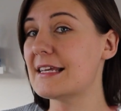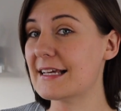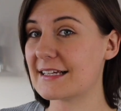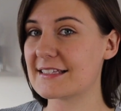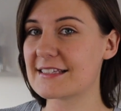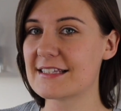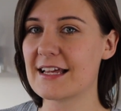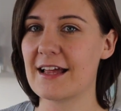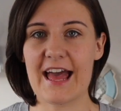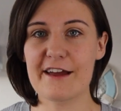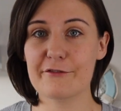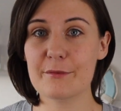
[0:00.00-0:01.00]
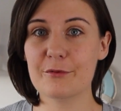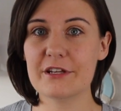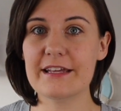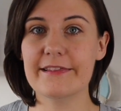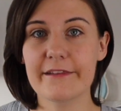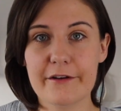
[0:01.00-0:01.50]
6.
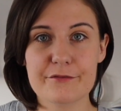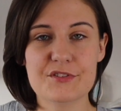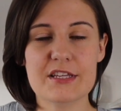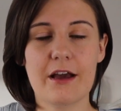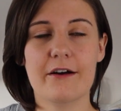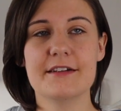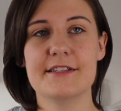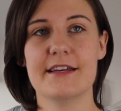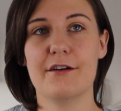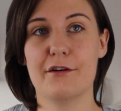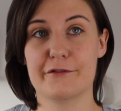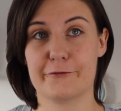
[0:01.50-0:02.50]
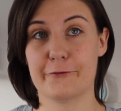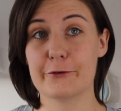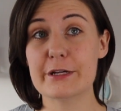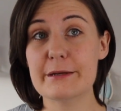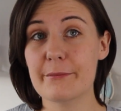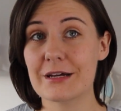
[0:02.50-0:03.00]
Everybody loves the idea of
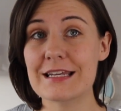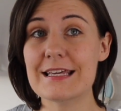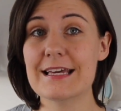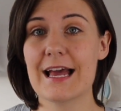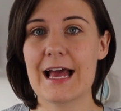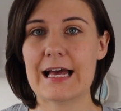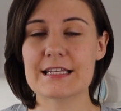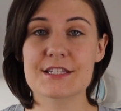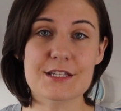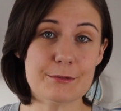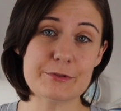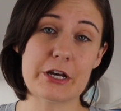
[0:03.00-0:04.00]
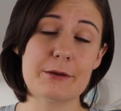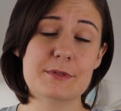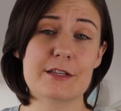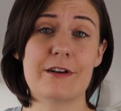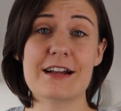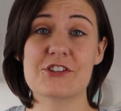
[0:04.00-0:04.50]
free money, and
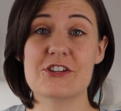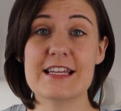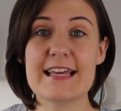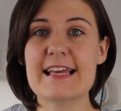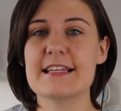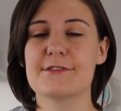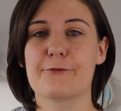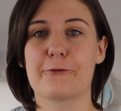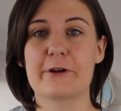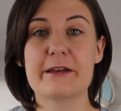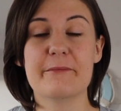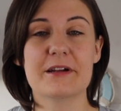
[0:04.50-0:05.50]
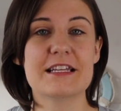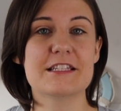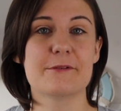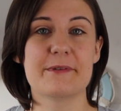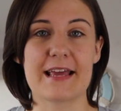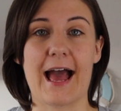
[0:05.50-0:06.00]
sometimes there actually is free money
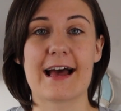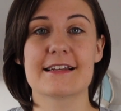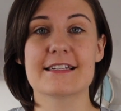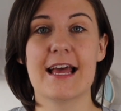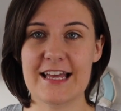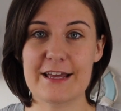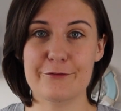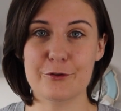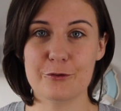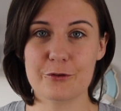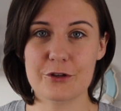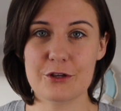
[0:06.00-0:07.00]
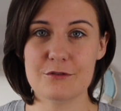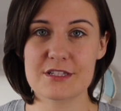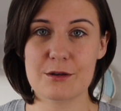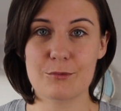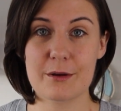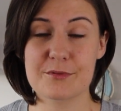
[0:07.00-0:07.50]
to be had. If you're not
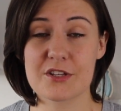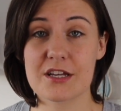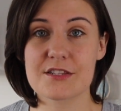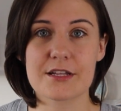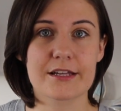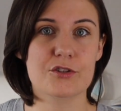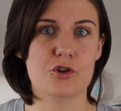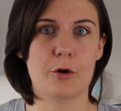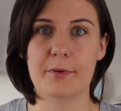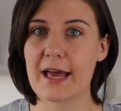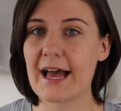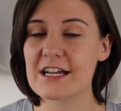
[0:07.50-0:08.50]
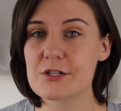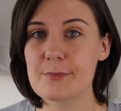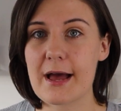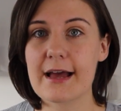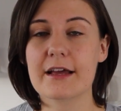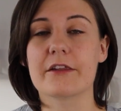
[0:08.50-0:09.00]
using websites like Top
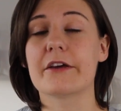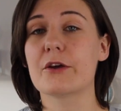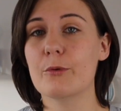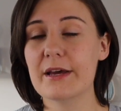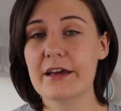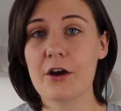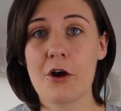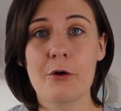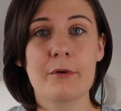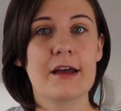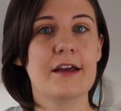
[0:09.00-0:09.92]
Cashback, like Quidco,